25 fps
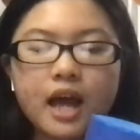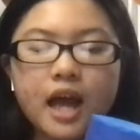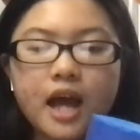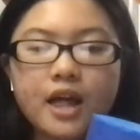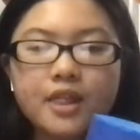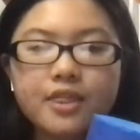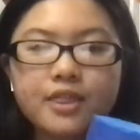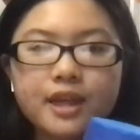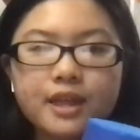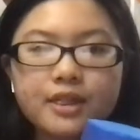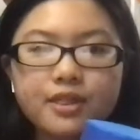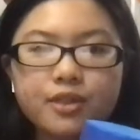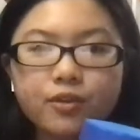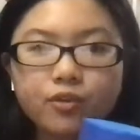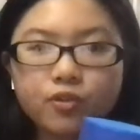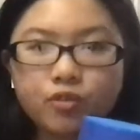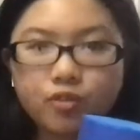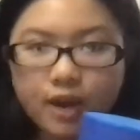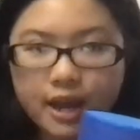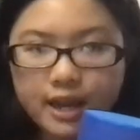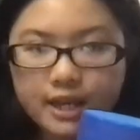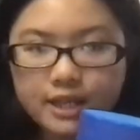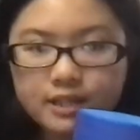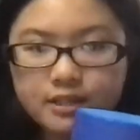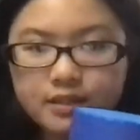And then the
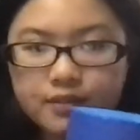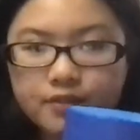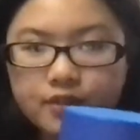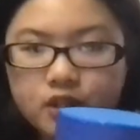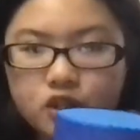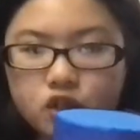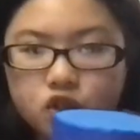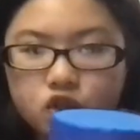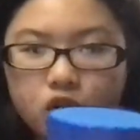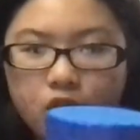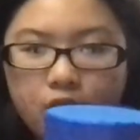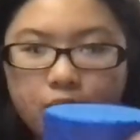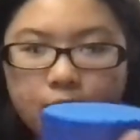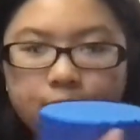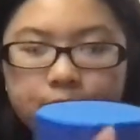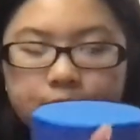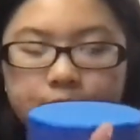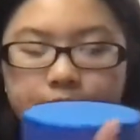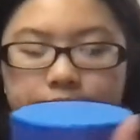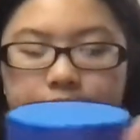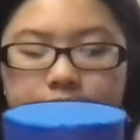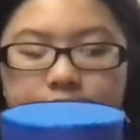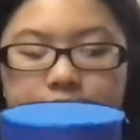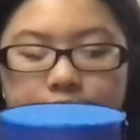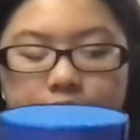rest of the drum
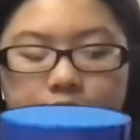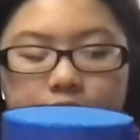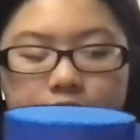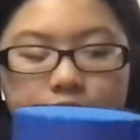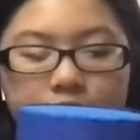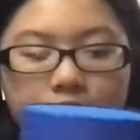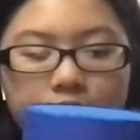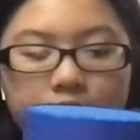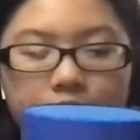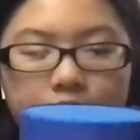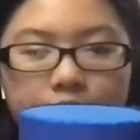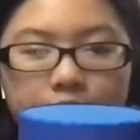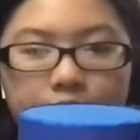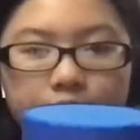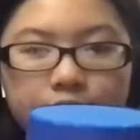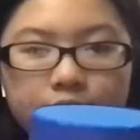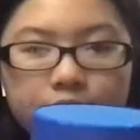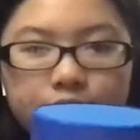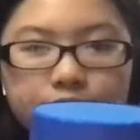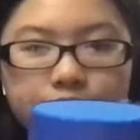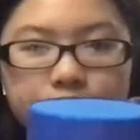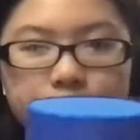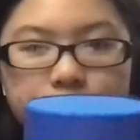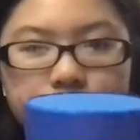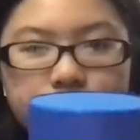is a
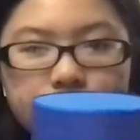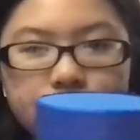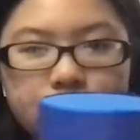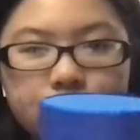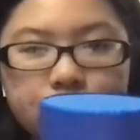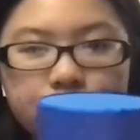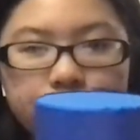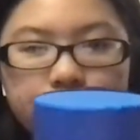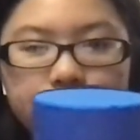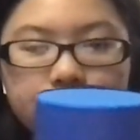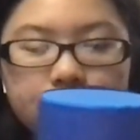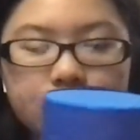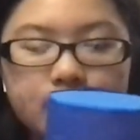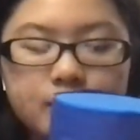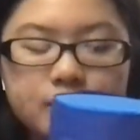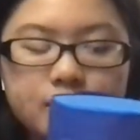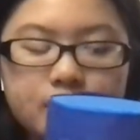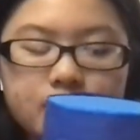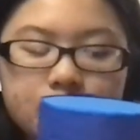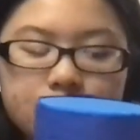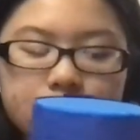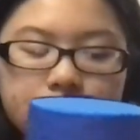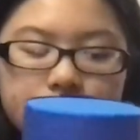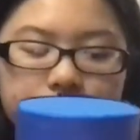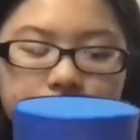curved
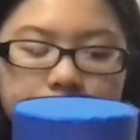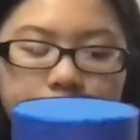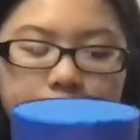surface.